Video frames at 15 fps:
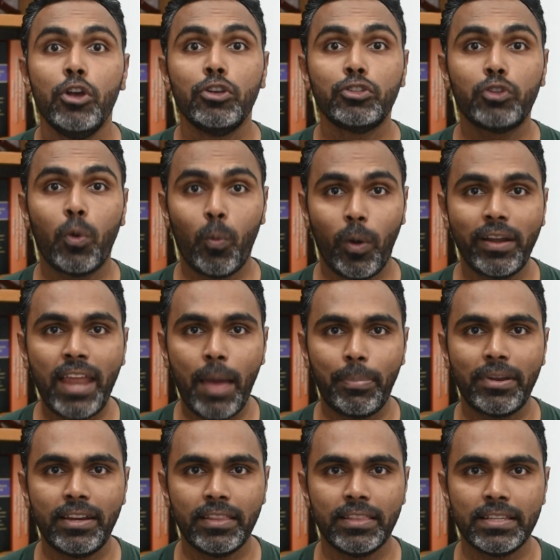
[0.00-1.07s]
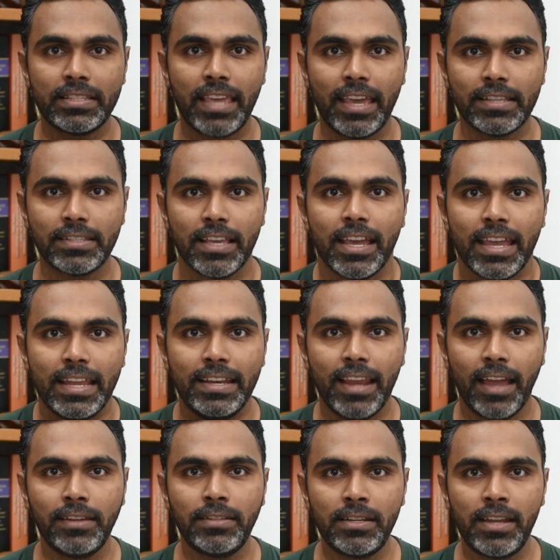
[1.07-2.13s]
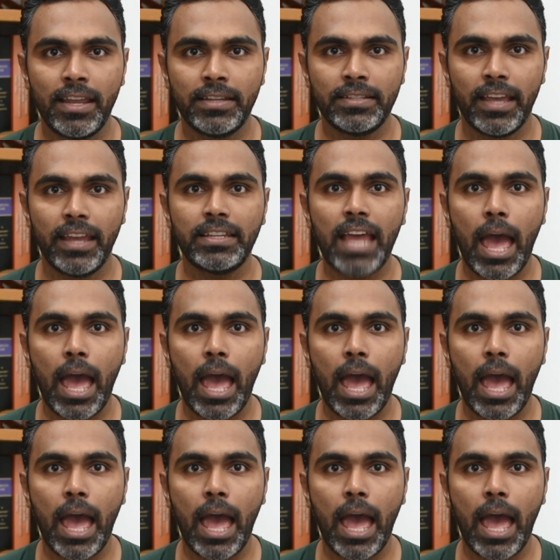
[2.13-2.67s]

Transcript: So what happened in this case? In 1988,